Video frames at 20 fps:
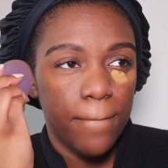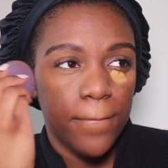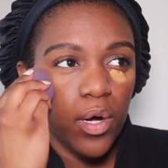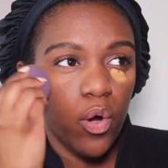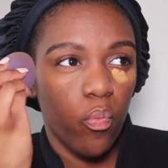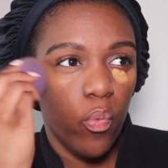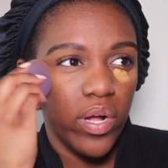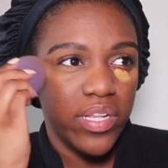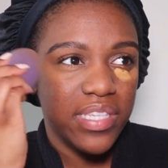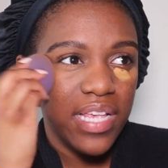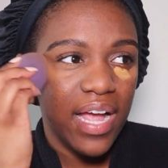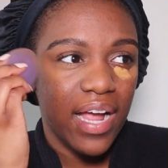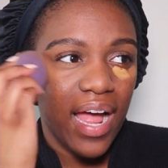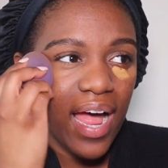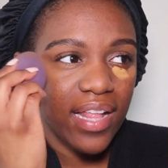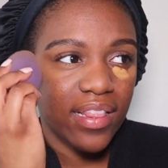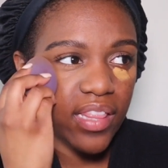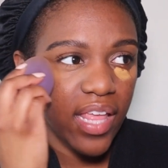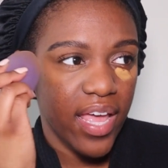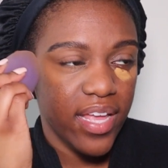but once I
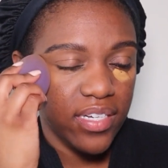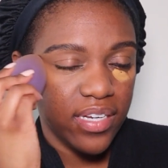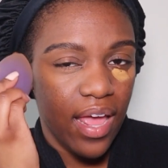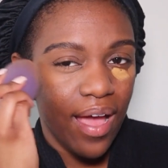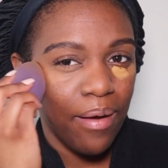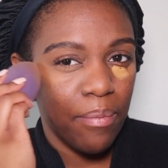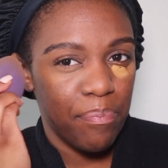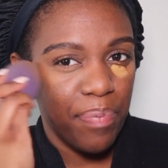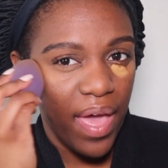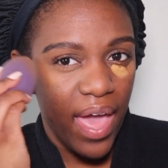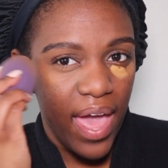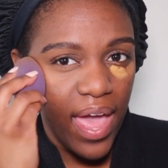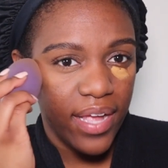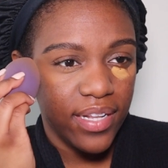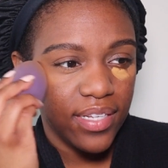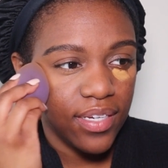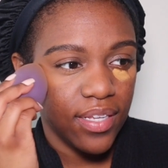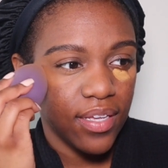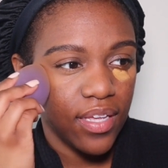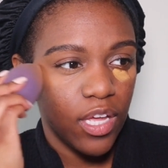got that down
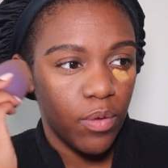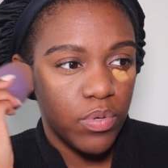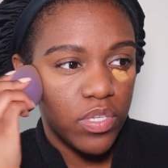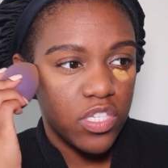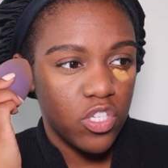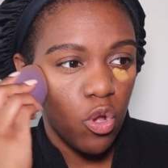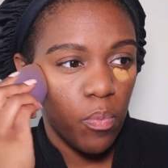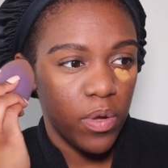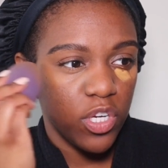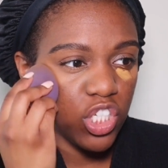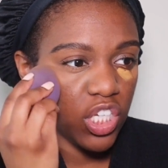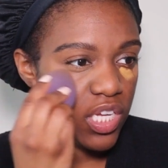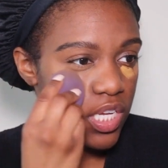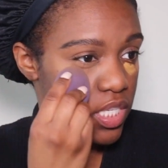packed, it was so much